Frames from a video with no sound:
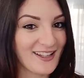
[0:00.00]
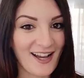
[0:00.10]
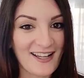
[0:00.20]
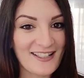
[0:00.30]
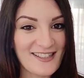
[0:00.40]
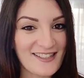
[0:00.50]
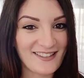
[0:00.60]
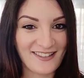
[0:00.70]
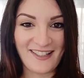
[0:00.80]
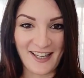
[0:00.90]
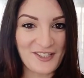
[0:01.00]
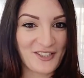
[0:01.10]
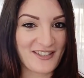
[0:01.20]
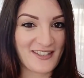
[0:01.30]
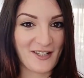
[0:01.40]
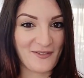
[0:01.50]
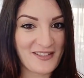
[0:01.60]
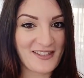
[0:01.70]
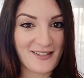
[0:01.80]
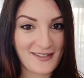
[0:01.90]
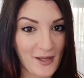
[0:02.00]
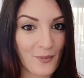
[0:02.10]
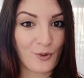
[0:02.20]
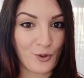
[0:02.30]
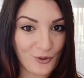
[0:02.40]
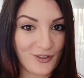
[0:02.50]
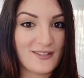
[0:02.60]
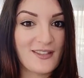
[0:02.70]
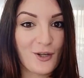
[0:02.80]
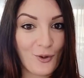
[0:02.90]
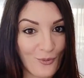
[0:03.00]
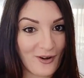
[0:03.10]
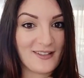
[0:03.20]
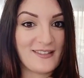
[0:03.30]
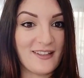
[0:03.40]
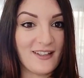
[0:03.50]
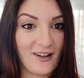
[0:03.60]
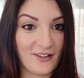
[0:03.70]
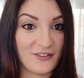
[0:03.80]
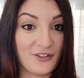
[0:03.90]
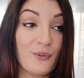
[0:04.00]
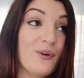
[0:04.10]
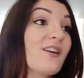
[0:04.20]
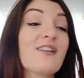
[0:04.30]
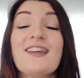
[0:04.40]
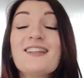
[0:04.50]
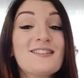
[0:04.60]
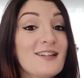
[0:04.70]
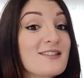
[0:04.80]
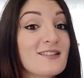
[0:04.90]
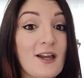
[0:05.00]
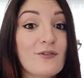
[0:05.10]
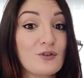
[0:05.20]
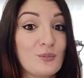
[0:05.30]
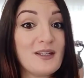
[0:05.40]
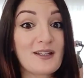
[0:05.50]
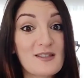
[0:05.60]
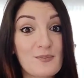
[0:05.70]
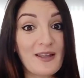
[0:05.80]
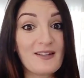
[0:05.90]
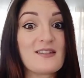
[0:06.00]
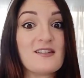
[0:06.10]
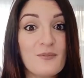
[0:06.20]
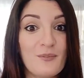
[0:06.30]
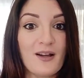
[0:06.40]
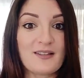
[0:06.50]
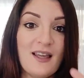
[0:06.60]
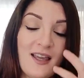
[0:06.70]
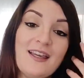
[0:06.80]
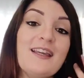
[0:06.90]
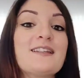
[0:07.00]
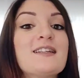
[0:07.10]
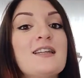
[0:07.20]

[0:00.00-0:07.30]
Guys, get yourselves some good quality underwear. It doesn't have to be expensive, but it